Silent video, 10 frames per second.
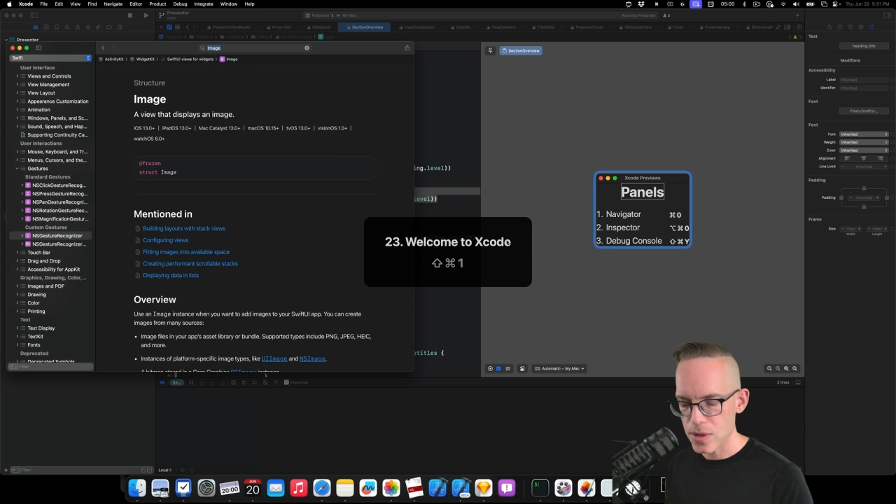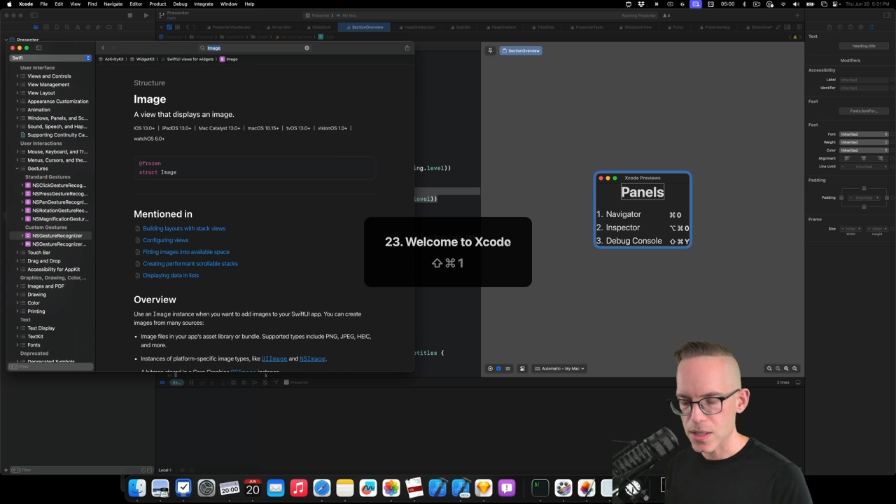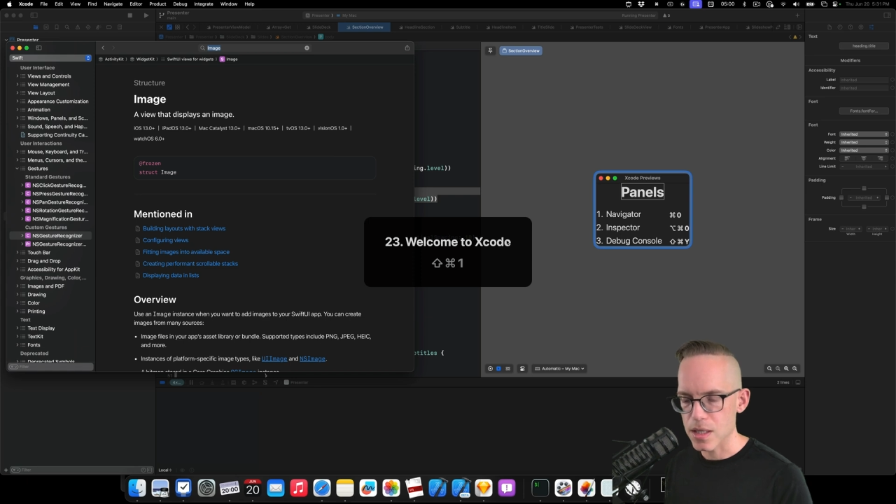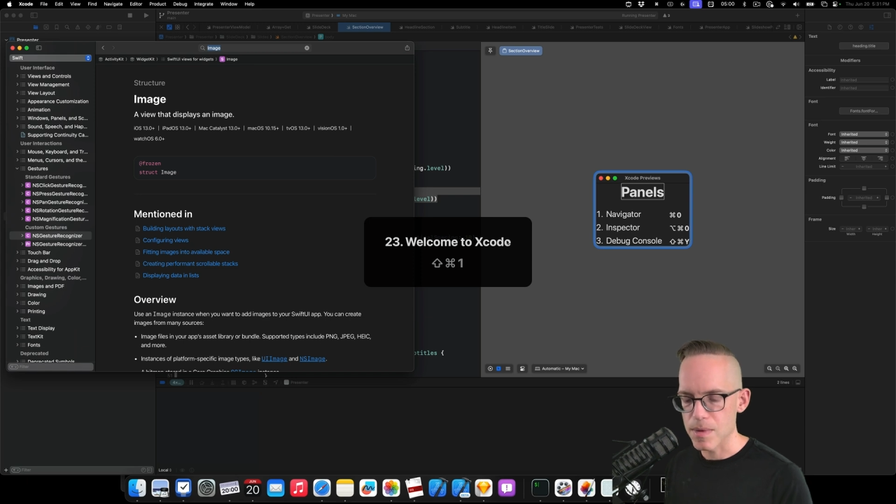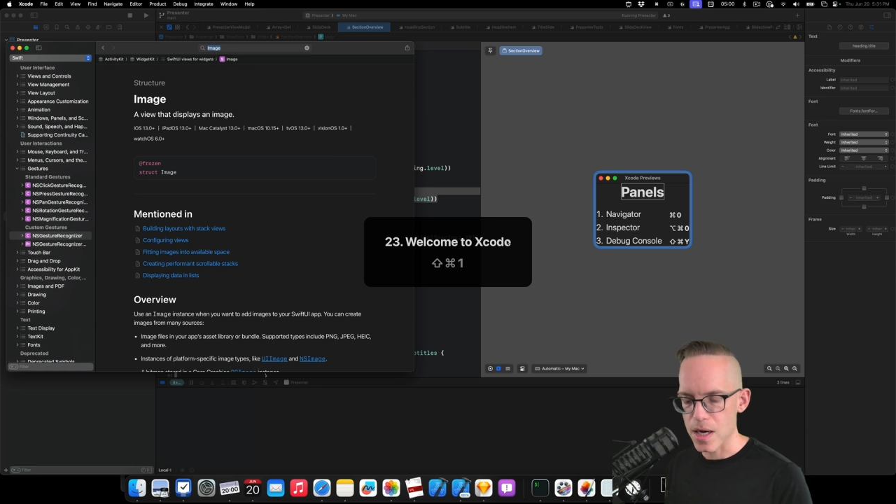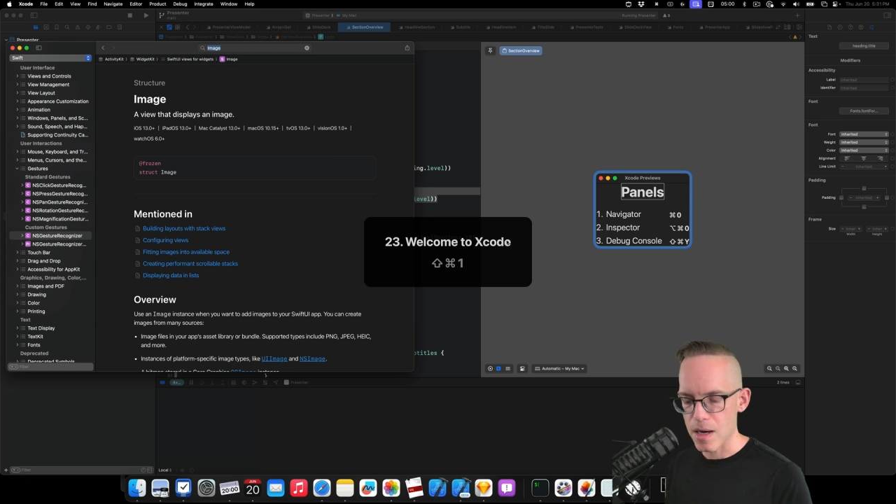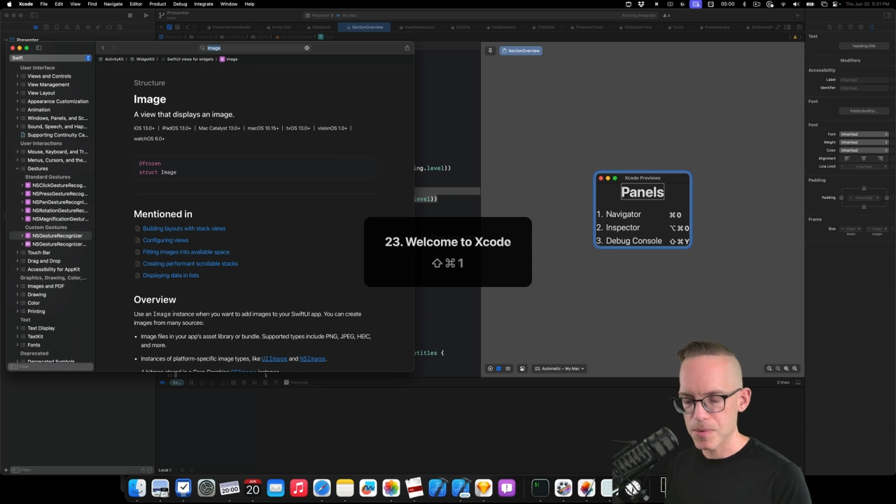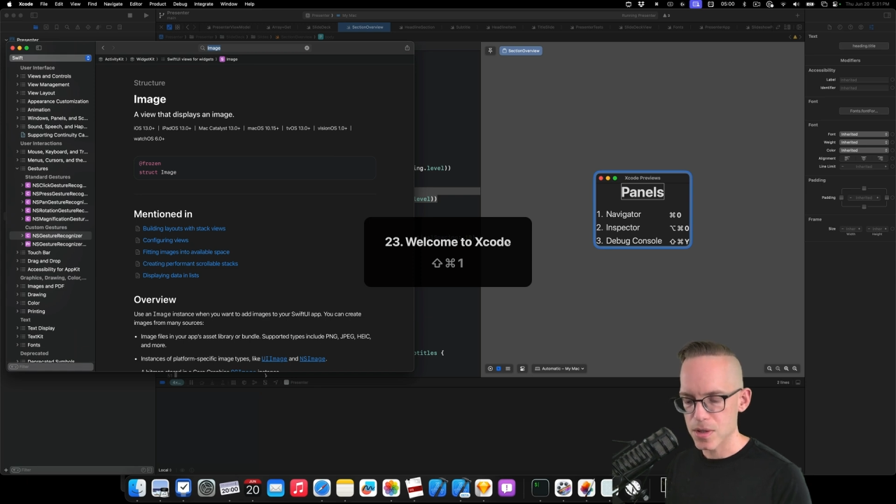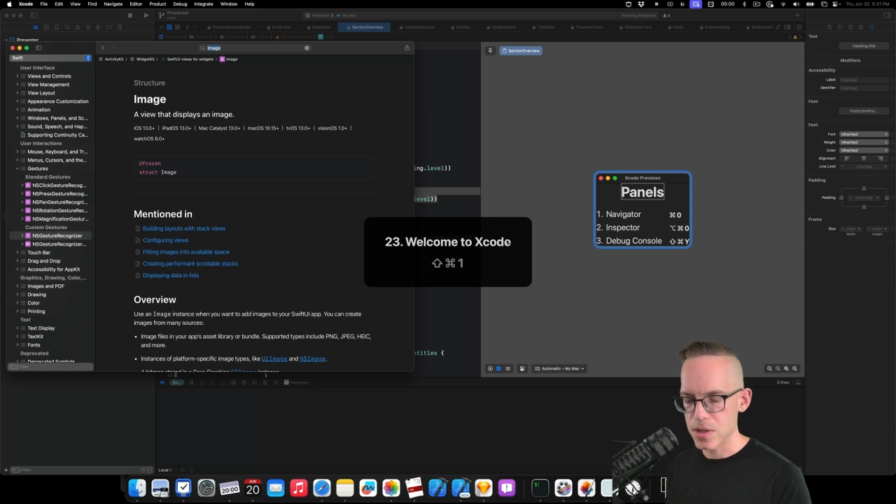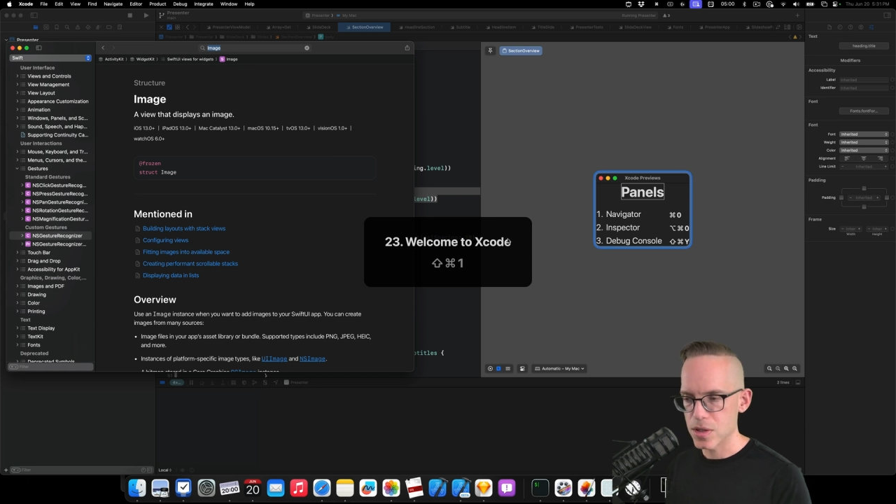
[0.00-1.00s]
That's going to be
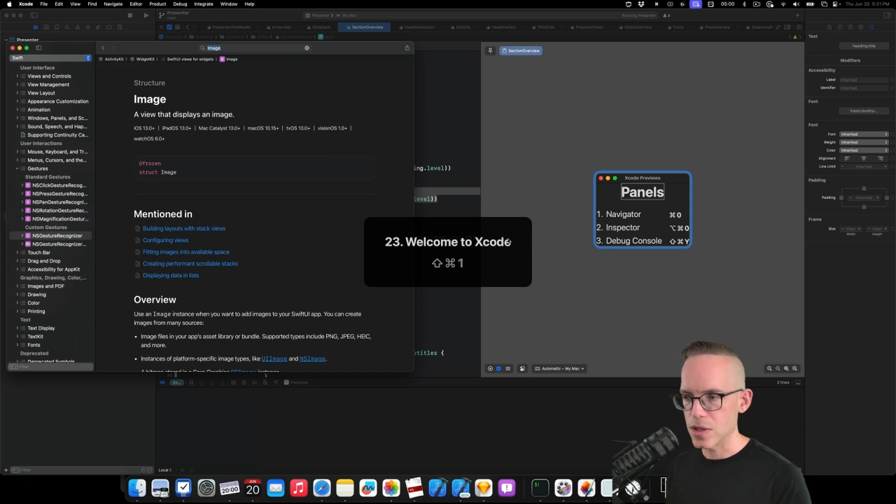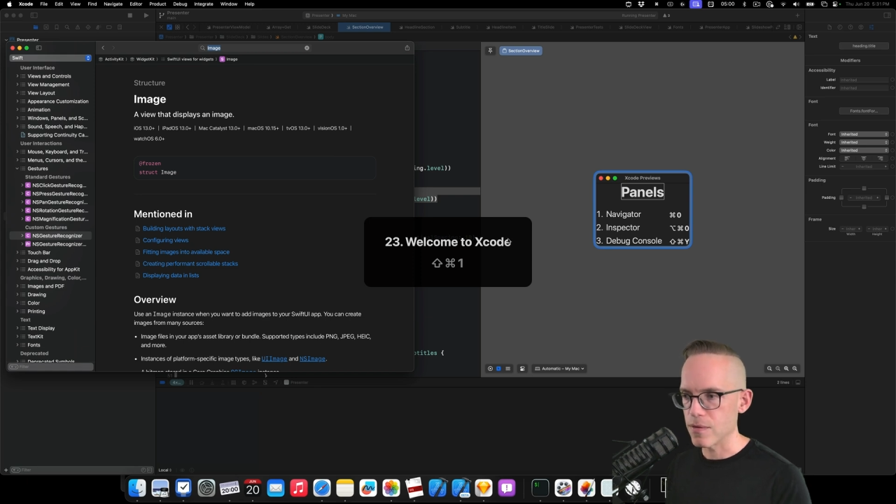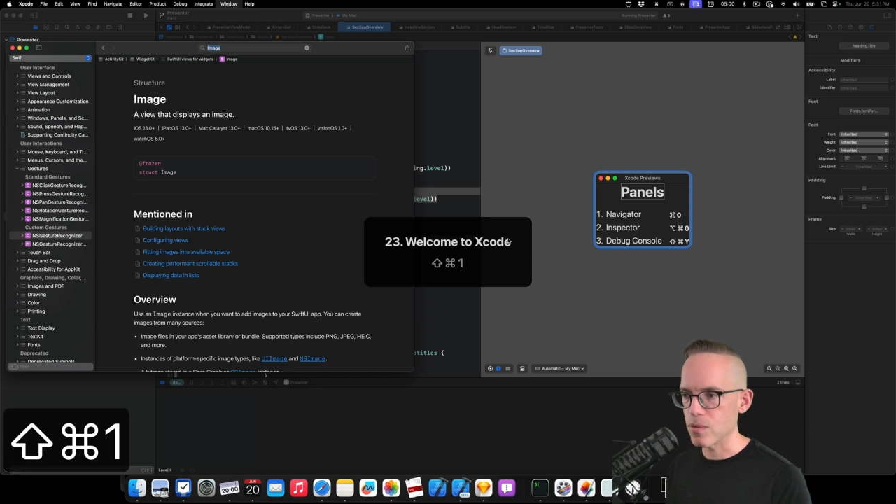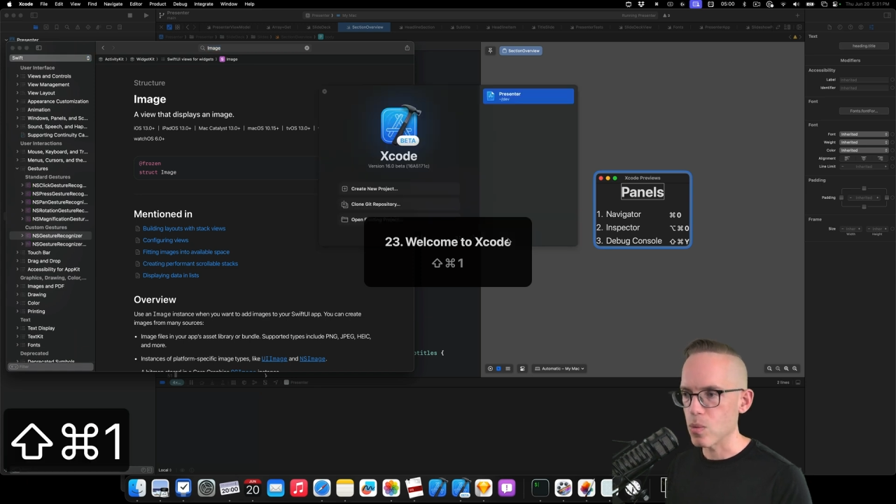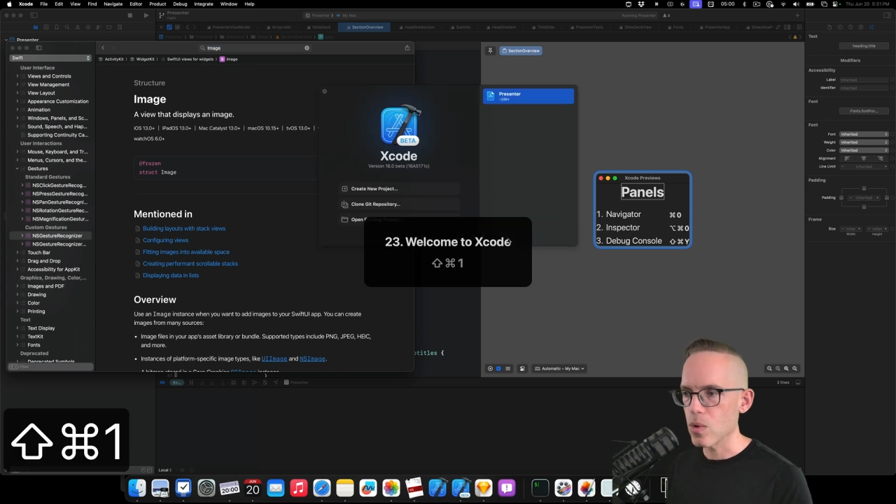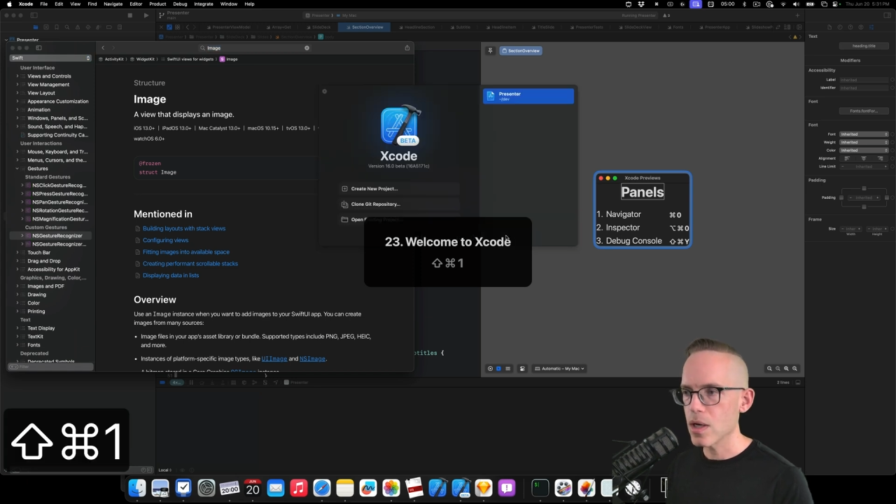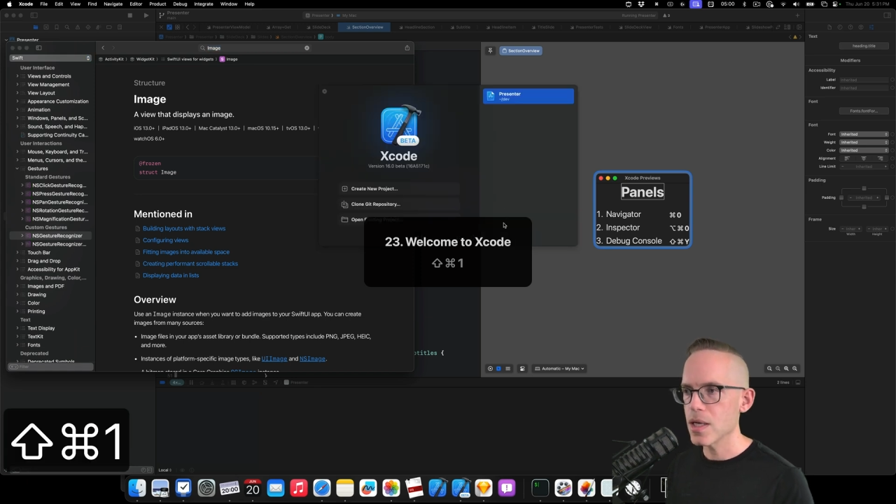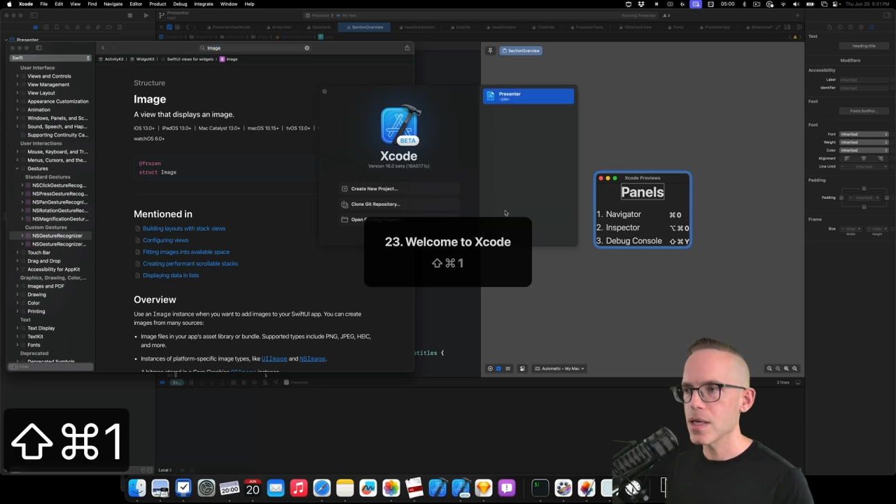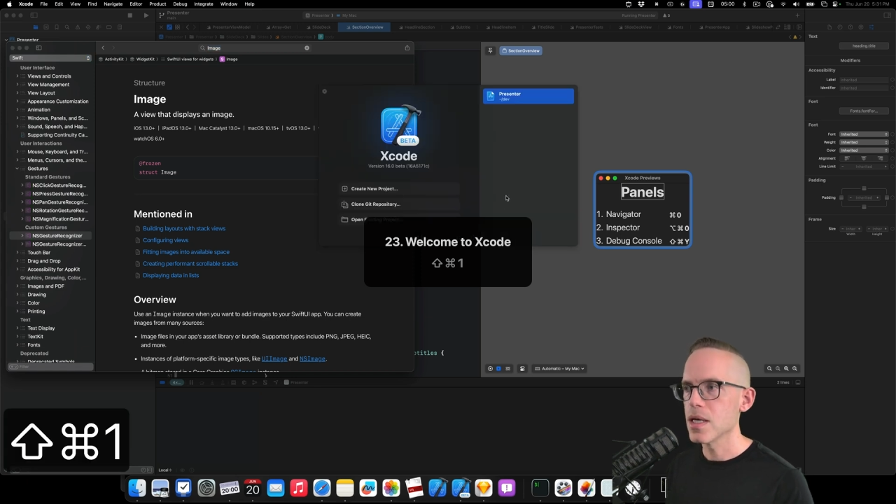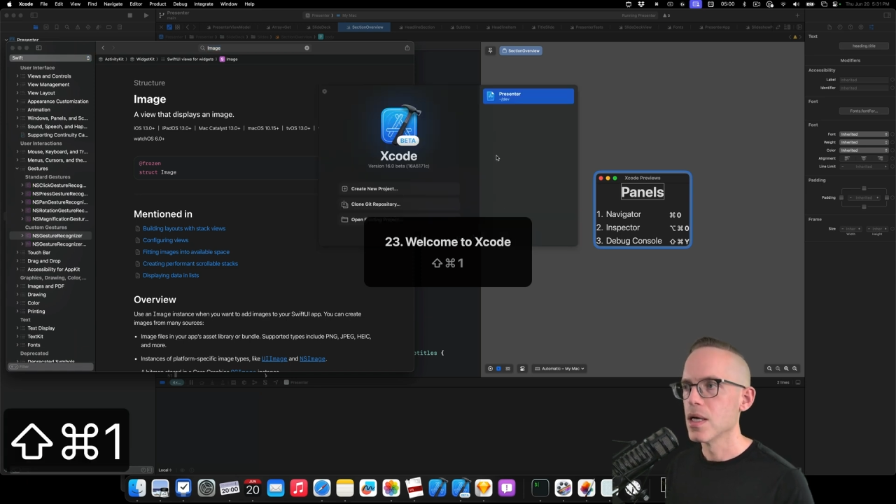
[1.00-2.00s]
Option Shift
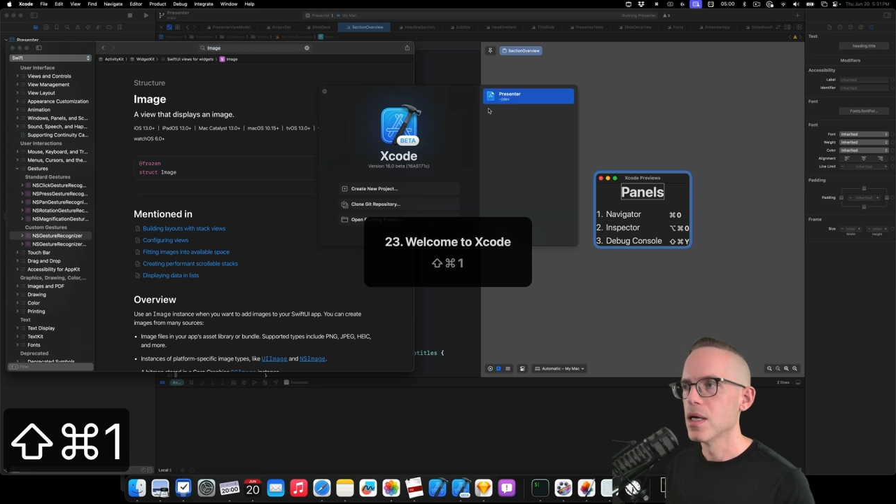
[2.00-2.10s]
one.